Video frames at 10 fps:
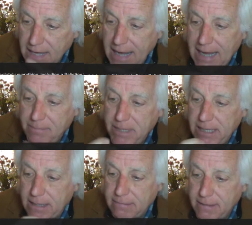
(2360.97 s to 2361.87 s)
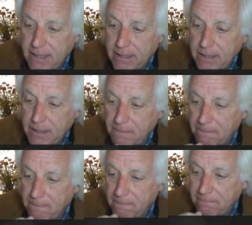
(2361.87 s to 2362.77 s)
Abbey, I think
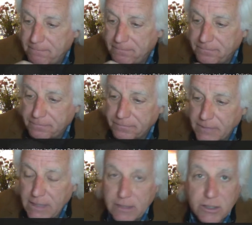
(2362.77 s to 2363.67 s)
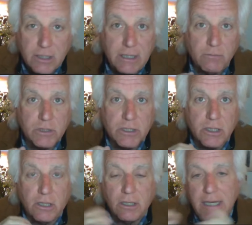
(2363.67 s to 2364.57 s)
it's it was
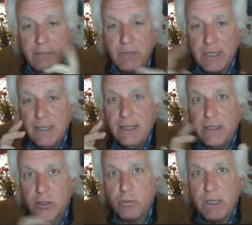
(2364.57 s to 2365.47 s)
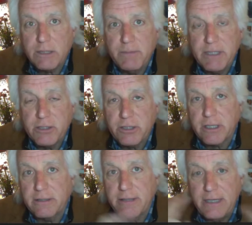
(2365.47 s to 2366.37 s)
called. Anyway, there's Westminster
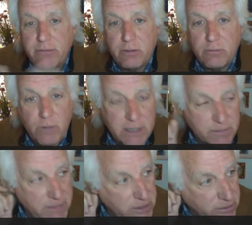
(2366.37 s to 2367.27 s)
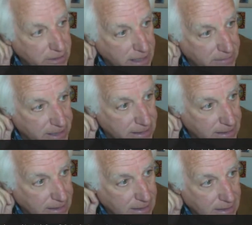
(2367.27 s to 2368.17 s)
Cathedral and Westminster Abbey.
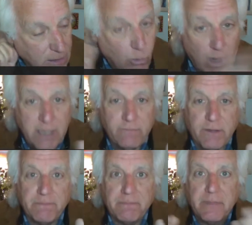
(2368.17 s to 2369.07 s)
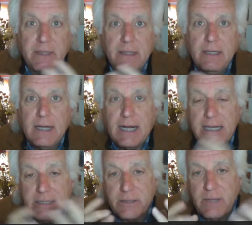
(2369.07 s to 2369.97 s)
One of them.
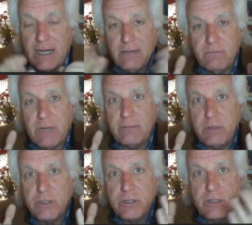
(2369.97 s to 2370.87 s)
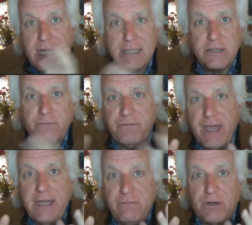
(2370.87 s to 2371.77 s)
I, I, I was as a
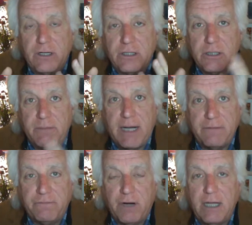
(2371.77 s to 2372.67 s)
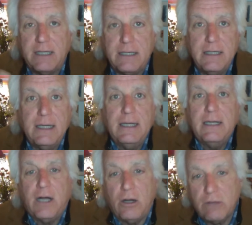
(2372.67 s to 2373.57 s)
favor to my friend.
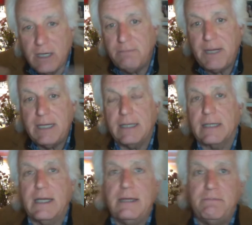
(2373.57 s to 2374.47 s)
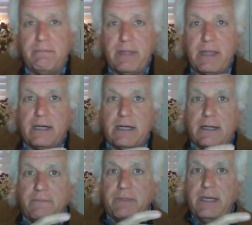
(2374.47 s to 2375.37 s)
Oh come on, it,
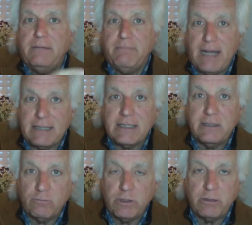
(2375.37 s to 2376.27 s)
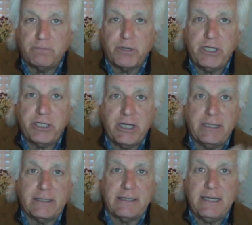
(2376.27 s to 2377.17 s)
um, Mazin would
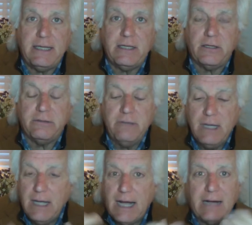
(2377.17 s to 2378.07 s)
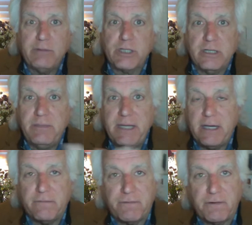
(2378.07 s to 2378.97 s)
appreciate seeing you. I was going to be
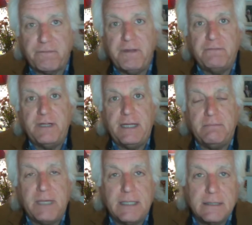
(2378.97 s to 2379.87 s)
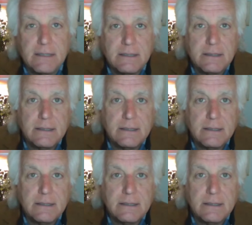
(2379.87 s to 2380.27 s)
there for 15 minutes